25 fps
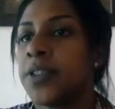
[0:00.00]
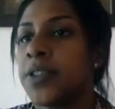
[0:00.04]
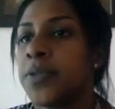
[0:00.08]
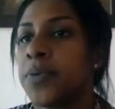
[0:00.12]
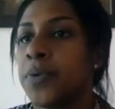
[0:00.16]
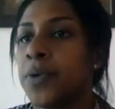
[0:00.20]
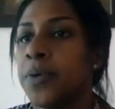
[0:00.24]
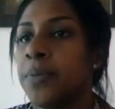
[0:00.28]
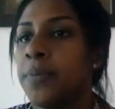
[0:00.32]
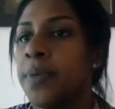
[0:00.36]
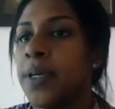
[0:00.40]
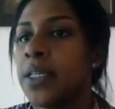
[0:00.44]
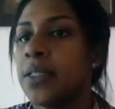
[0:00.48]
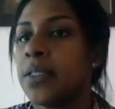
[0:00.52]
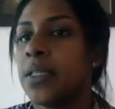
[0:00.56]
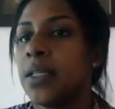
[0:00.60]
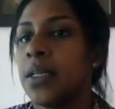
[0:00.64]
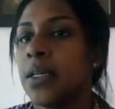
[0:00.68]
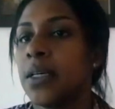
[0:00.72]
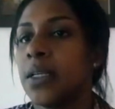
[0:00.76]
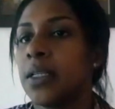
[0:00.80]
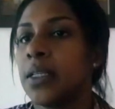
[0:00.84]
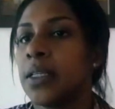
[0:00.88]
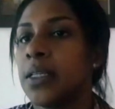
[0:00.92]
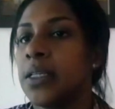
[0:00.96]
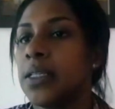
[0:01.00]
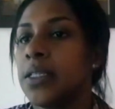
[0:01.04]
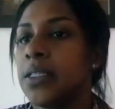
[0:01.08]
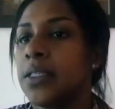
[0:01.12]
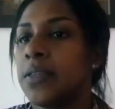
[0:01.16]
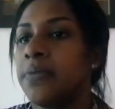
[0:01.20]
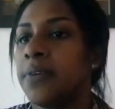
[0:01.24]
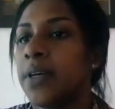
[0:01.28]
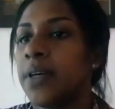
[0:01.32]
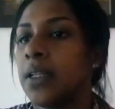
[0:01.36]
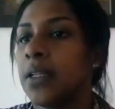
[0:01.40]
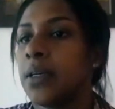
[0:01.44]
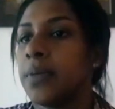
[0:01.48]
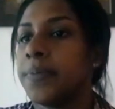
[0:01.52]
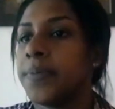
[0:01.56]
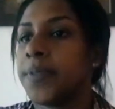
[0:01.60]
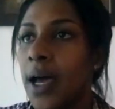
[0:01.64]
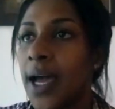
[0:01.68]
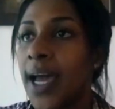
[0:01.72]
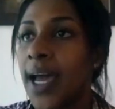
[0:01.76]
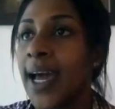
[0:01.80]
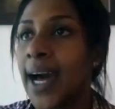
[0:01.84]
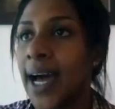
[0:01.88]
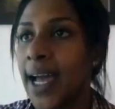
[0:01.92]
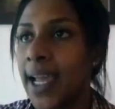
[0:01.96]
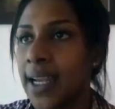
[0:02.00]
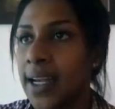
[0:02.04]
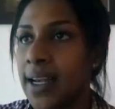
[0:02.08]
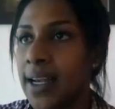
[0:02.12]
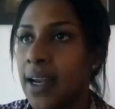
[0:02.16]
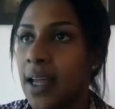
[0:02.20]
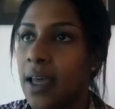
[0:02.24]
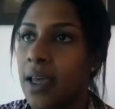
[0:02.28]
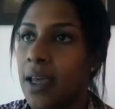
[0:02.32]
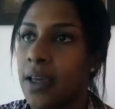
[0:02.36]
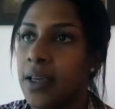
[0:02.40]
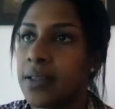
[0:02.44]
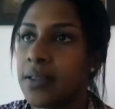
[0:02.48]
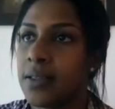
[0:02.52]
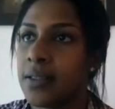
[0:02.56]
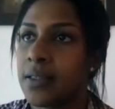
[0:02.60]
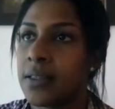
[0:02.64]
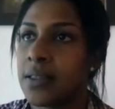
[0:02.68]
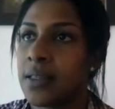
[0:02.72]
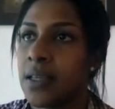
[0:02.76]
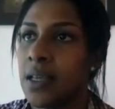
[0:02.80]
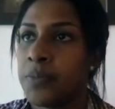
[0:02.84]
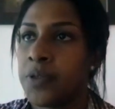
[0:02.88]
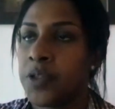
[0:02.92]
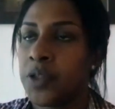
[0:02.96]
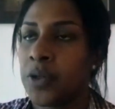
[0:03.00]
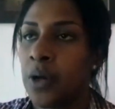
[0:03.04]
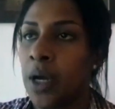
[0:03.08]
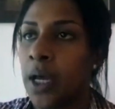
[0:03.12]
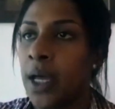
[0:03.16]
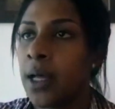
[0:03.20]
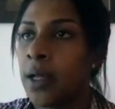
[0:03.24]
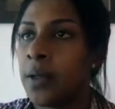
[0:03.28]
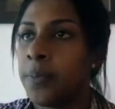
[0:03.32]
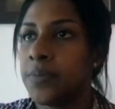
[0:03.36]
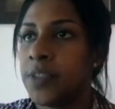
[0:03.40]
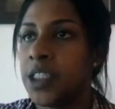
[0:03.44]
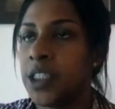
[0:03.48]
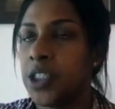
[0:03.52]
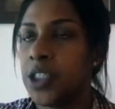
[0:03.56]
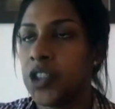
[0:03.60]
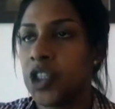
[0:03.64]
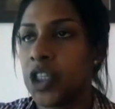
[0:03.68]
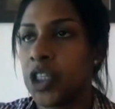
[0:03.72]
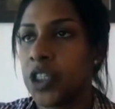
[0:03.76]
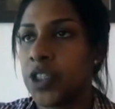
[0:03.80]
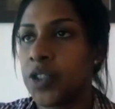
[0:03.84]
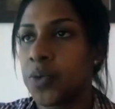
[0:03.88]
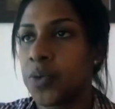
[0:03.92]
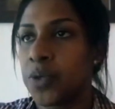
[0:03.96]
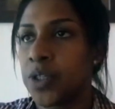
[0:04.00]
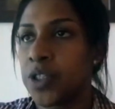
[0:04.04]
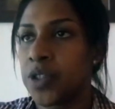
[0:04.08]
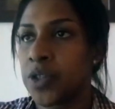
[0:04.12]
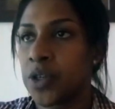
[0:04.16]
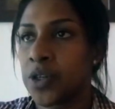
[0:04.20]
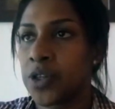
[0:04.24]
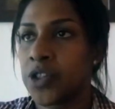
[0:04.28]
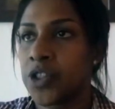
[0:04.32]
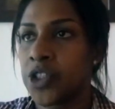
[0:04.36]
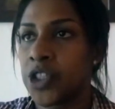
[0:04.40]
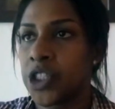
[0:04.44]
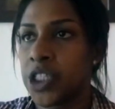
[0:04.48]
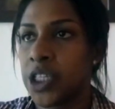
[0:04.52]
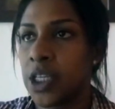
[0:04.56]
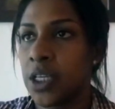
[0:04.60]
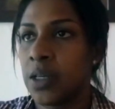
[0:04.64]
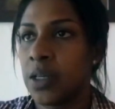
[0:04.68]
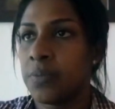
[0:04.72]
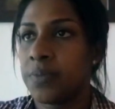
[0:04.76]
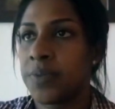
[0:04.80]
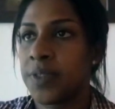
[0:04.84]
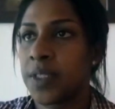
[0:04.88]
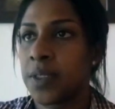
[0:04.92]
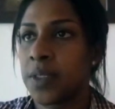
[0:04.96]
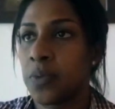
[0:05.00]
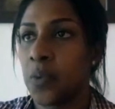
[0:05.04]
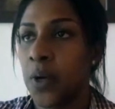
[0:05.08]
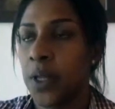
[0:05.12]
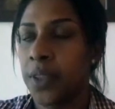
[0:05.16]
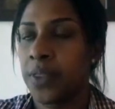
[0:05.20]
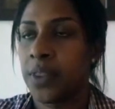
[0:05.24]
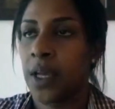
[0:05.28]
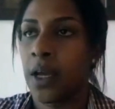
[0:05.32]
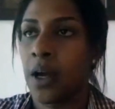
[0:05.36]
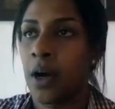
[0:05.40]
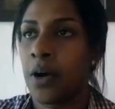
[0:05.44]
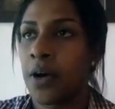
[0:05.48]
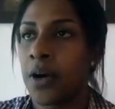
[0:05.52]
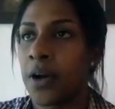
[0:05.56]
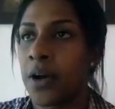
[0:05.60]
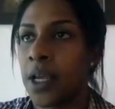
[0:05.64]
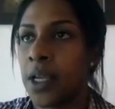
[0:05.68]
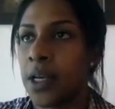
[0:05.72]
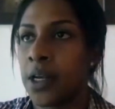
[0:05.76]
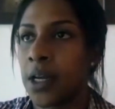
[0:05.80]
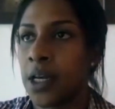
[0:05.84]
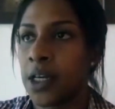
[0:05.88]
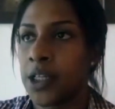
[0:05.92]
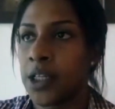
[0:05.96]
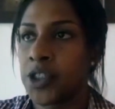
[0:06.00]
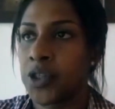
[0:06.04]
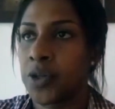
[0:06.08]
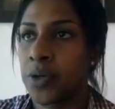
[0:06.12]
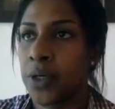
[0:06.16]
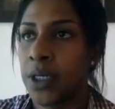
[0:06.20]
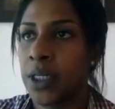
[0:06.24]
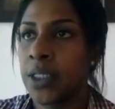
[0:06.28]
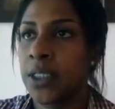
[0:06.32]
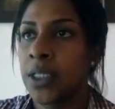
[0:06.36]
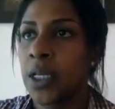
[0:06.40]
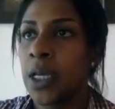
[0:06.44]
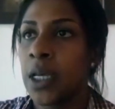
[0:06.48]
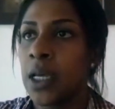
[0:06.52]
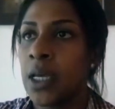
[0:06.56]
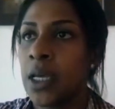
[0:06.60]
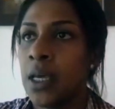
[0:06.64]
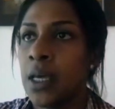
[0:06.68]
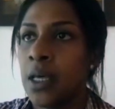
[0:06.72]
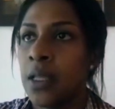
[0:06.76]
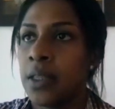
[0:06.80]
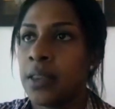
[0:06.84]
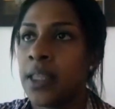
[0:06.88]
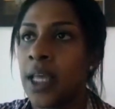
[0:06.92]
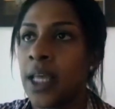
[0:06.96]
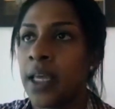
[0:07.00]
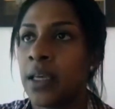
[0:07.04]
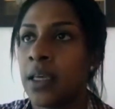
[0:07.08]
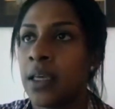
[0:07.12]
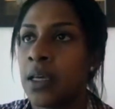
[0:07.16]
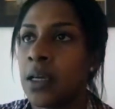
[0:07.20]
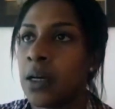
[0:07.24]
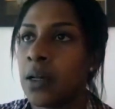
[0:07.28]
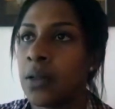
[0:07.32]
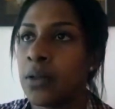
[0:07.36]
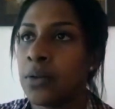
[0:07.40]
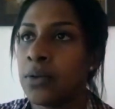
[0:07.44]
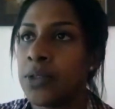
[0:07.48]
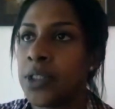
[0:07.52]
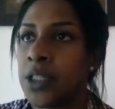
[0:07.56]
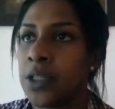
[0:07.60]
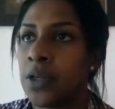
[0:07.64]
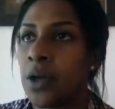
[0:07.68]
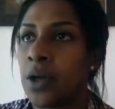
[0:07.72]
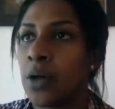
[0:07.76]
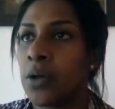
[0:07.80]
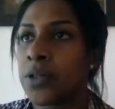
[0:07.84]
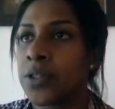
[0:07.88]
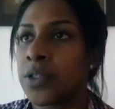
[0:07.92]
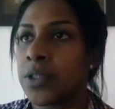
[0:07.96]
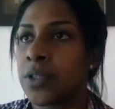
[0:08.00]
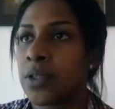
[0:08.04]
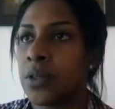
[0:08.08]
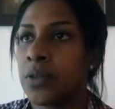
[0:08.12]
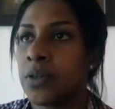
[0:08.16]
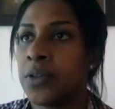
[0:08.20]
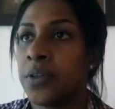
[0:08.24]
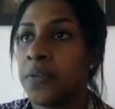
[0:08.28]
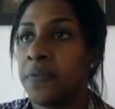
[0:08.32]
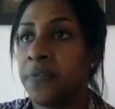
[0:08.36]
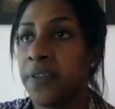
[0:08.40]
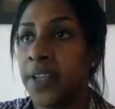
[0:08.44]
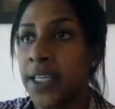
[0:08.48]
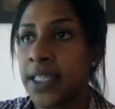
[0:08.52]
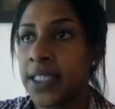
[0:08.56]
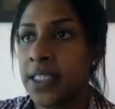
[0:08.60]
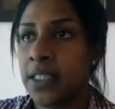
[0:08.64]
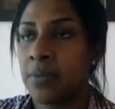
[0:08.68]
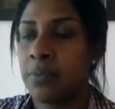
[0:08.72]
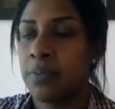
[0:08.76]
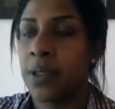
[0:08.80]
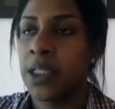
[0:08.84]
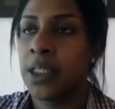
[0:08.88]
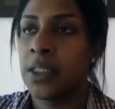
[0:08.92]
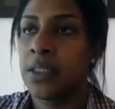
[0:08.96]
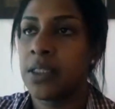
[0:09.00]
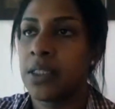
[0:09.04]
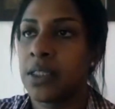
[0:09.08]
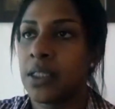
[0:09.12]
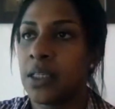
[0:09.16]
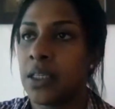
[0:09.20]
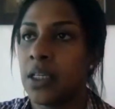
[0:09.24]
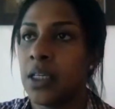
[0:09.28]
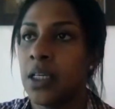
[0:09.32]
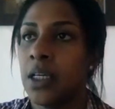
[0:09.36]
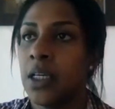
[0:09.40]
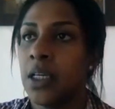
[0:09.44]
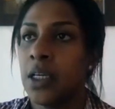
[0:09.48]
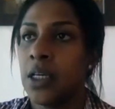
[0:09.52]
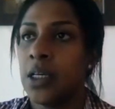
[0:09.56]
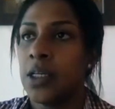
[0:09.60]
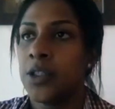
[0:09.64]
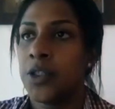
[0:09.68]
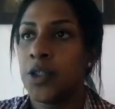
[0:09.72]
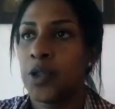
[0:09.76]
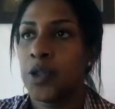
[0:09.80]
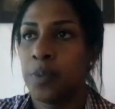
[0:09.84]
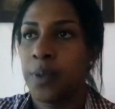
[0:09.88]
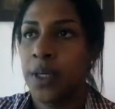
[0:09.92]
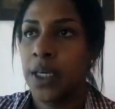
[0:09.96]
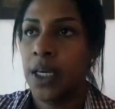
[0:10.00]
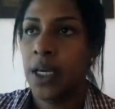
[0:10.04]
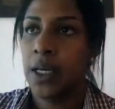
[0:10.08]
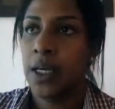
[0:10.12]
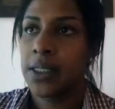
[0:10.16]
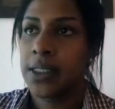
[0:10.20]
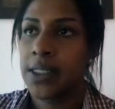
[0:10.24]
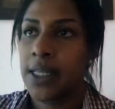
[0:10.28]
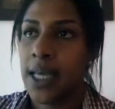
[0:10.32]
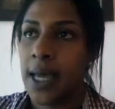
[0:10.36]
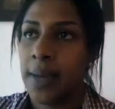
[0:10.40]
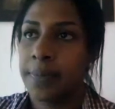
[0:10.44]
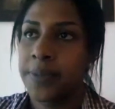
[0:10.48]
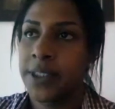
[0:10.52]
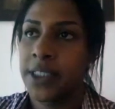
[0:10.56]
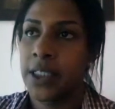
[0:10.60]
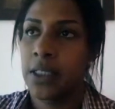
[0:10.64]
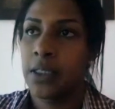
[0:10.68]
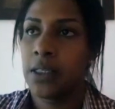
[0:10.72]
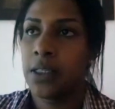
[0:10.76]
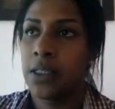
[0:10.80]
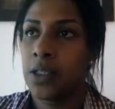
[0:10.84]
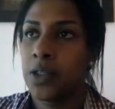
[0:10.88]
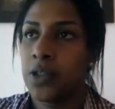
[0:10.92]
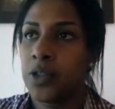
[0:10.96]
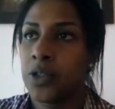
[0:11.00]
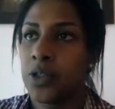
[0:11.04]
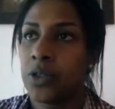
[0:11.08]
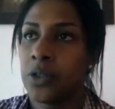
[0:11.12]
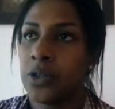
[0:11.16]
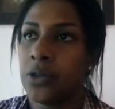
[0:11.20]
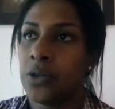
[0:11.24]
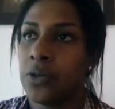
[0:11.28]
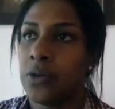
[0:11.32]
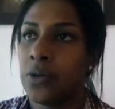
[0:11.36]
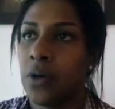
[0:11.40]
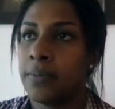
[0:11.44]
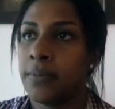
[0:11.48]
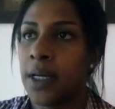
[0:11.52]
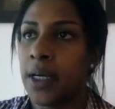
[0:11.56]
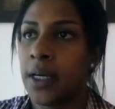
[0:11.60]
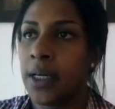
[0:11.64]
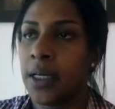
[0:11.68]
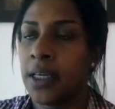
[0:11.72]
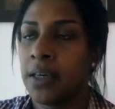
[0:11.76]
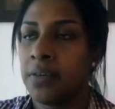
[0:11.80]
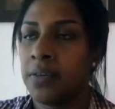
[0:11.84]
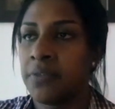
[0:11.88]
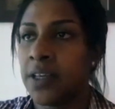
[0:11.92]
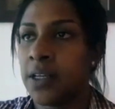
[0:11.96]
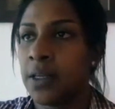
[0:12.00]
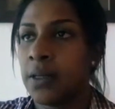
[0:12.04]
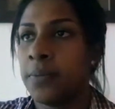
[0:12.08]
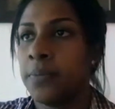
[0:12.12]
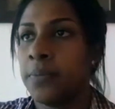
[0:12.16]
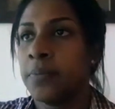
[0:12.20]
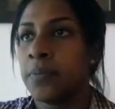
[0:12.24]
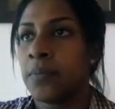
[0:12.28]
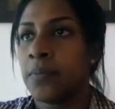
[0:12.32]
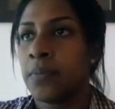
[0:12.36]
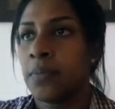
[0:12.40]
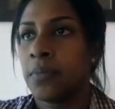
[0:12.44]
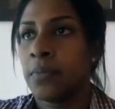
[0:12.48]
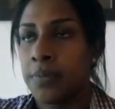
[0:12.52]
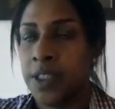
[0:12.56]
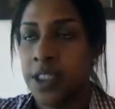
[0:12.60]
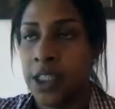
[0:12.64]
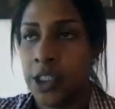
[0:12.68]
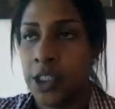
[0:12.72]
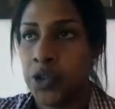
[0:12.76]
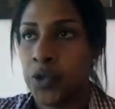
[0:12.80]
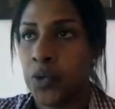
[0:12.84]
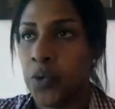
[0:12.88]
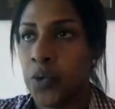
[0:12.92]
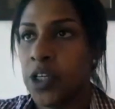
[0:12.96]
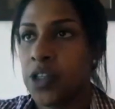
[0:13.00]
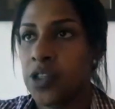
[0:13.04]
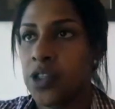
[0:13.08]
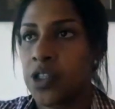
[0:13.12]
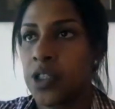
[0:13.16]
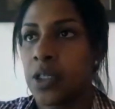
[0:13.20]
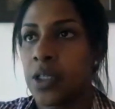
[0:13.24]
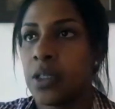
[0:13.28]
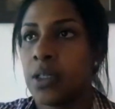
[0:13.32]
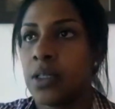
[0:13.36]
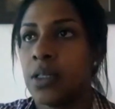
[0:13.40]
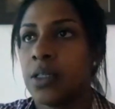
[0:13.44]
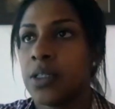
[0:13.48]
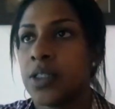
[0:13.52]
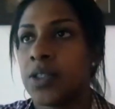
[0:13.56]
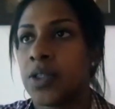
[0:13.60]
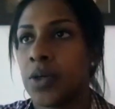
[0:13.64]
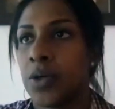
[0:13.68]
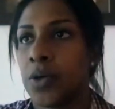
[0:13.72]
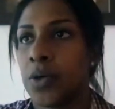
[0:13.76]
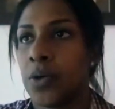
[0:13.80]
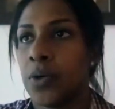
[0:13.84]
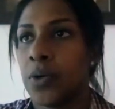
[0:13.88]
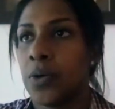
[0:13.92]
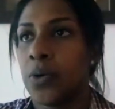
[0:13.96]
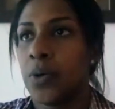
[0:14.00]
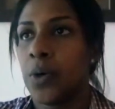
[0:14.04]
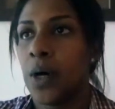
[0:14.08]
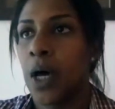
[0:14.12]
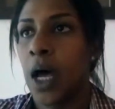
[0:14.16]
we basically developed guidelines to help DG's research teams when they are in countries. They included also the flexibility to be adapted to a given situation. So